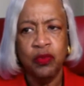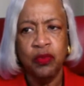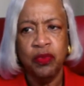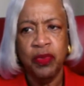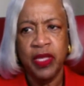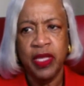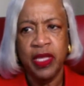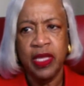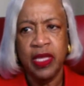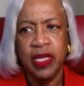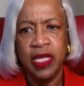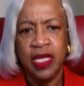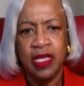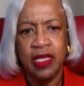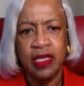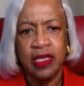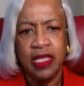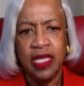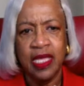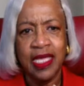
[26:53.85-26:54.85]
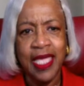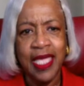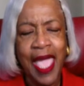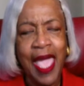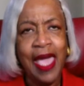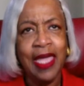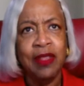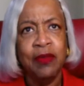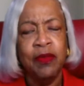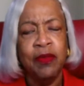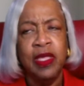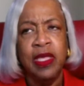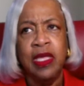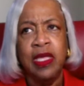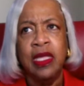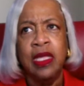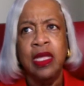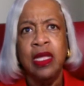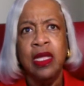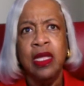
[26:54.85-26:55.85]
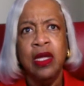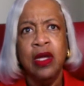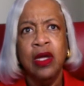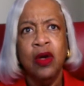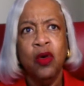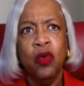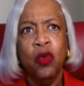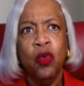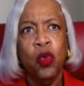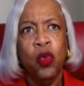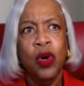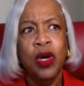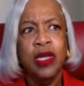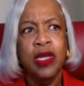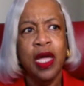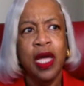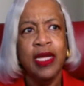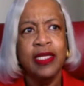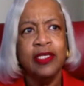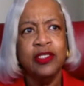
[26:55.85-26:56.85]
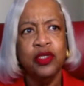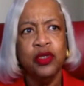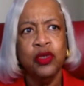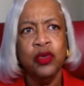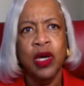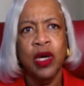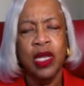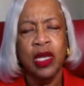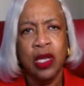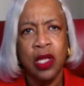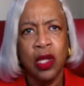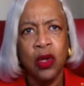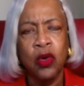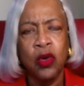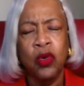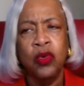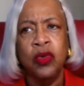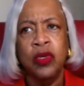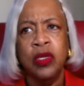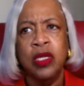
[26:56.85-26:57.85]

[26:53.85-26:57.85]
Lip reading: being in the academy, what I do alone,